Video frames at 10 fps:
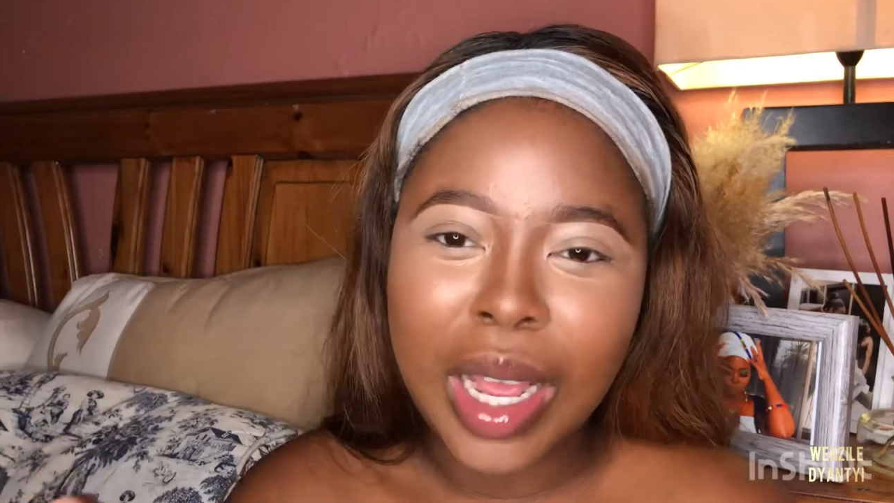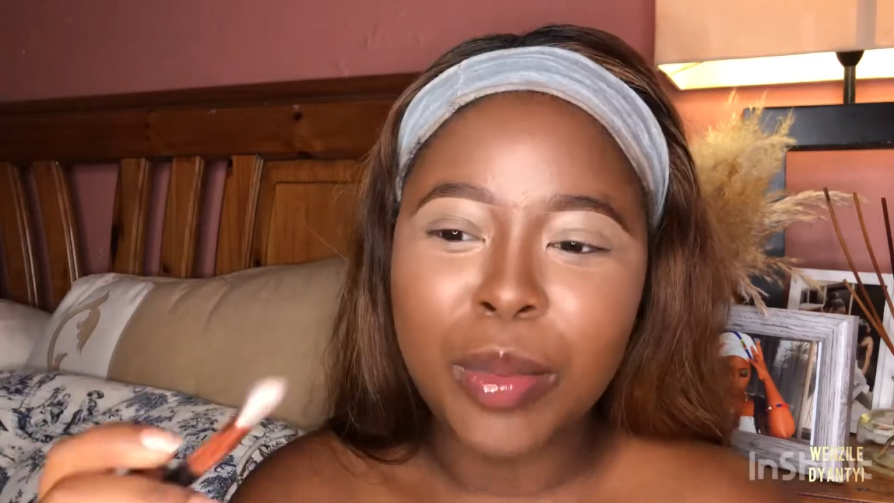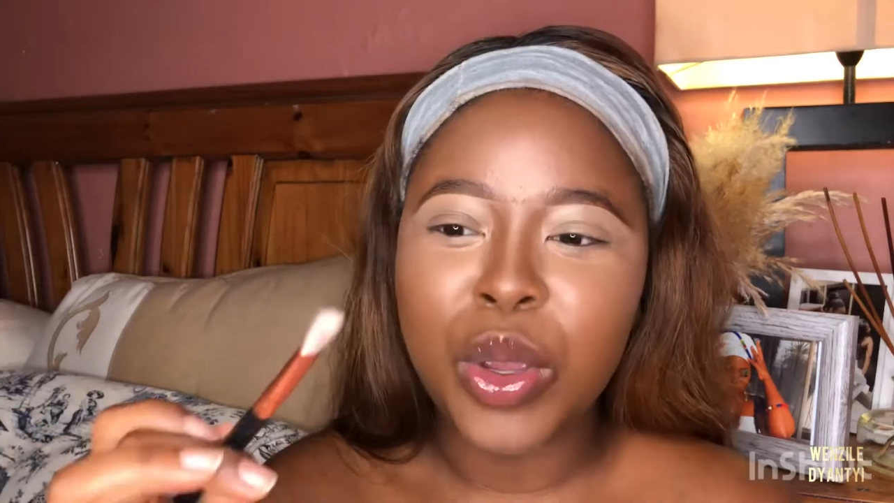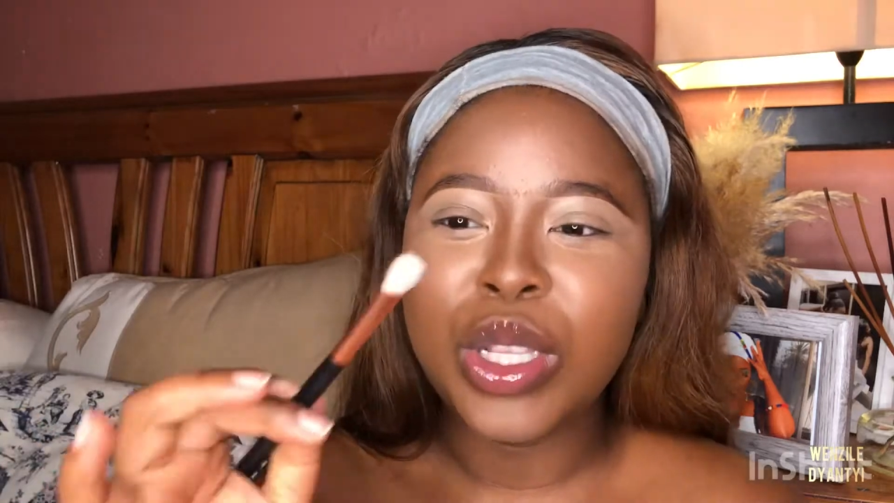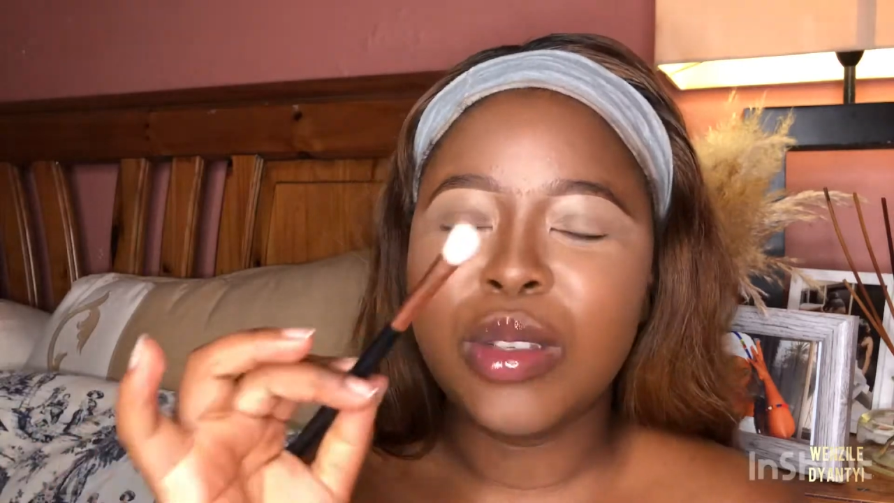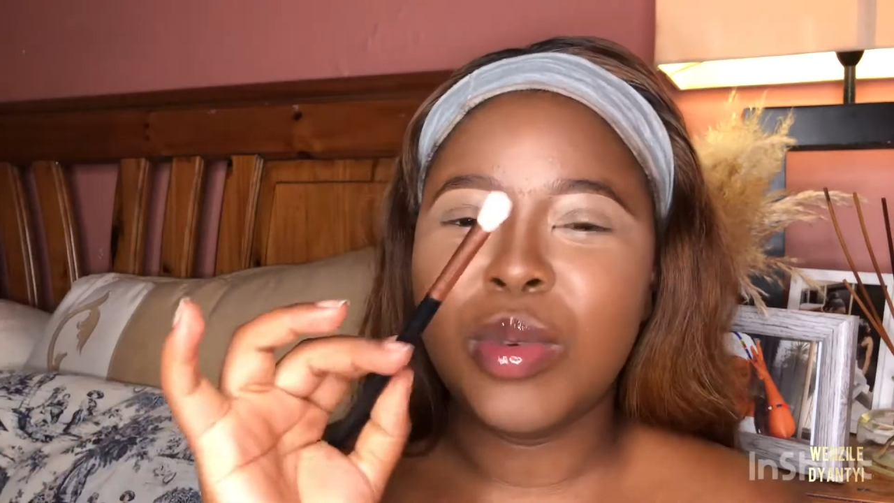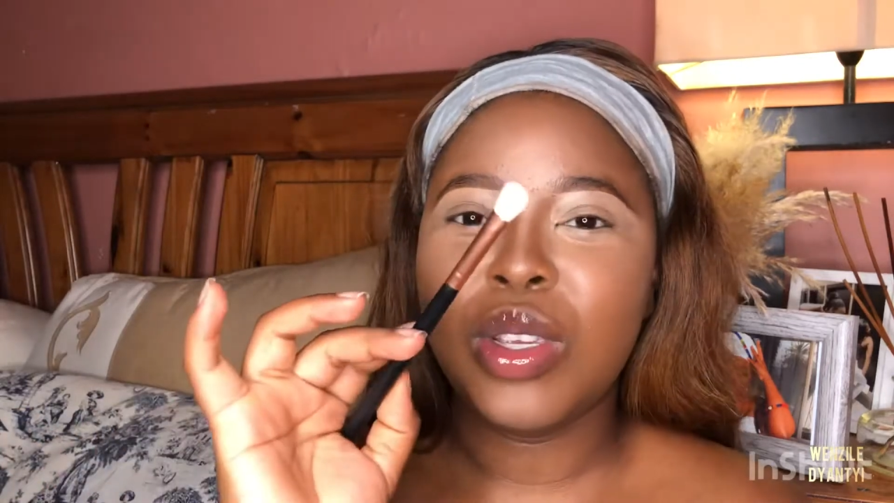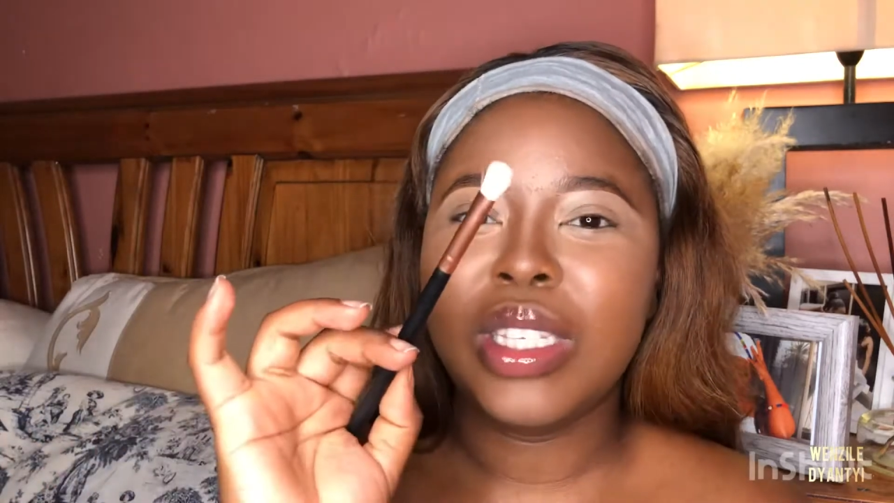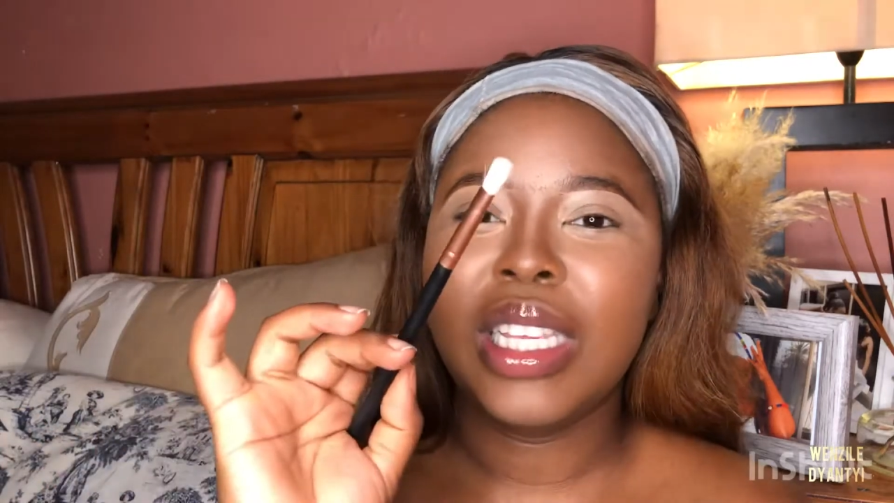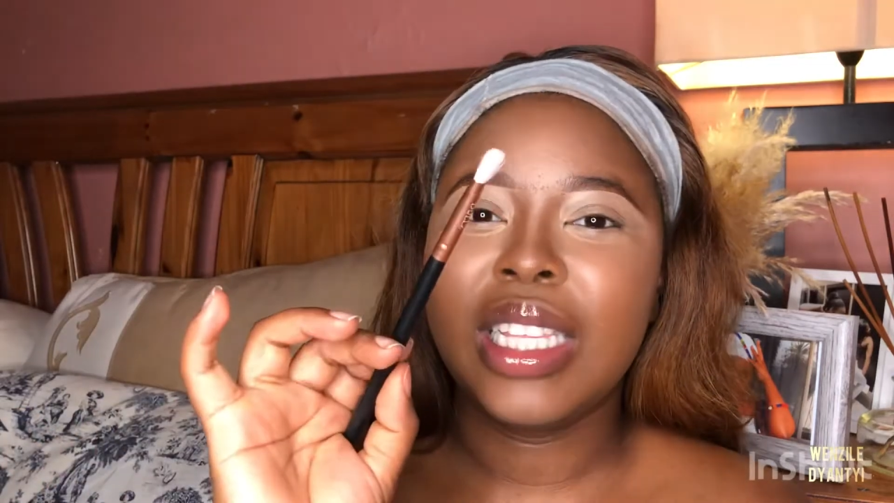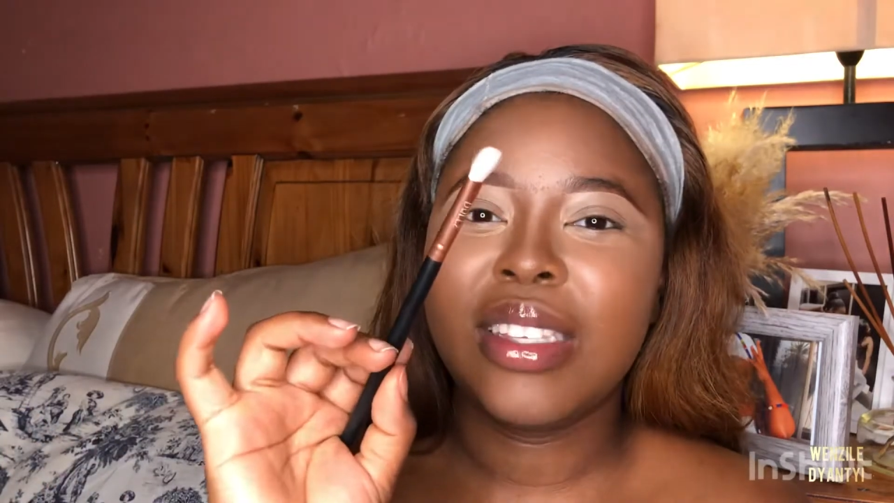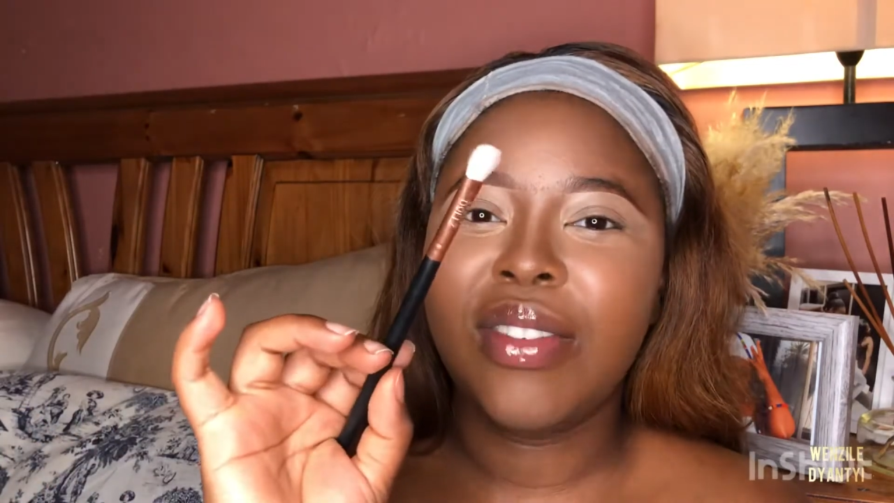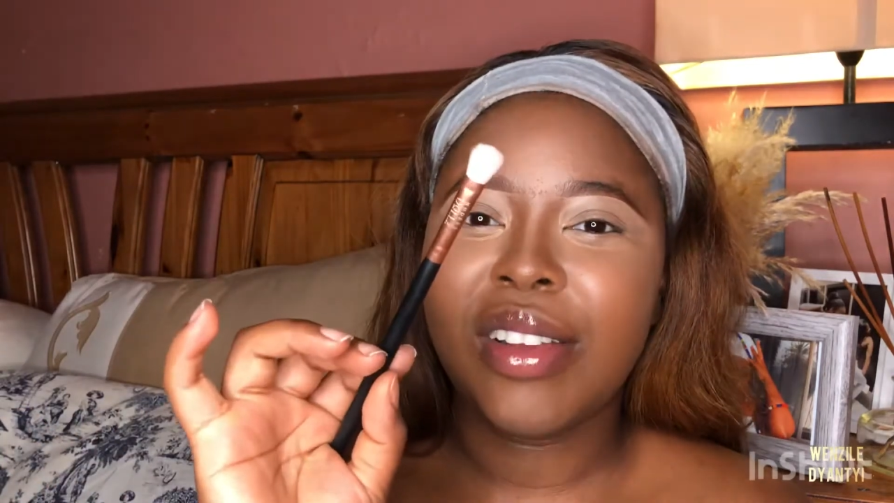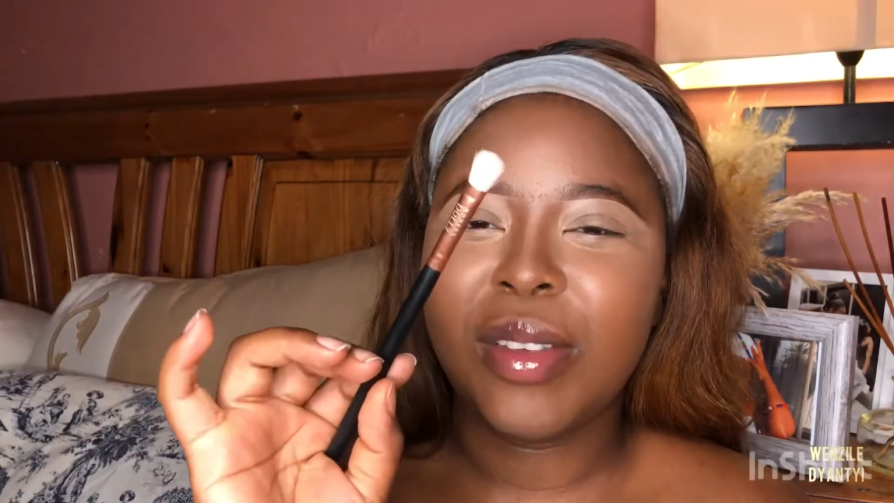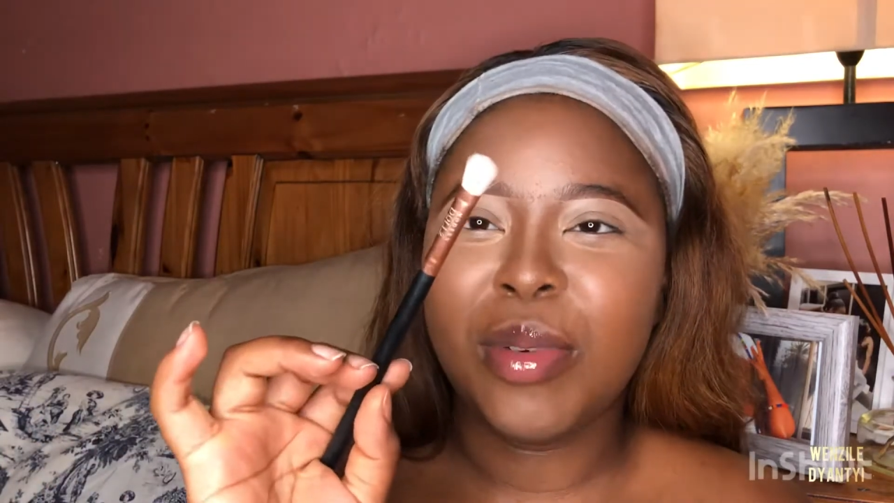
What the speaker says: I'm going to be using this fluffy